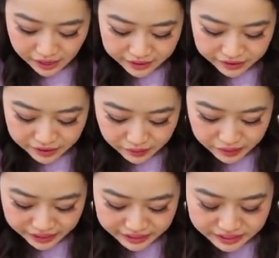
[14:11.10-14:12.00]
I know,
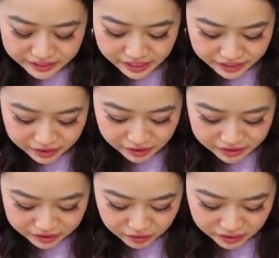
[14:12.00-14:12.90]
and I suck at
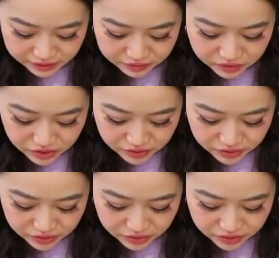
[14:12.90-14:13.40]
arts and crafts.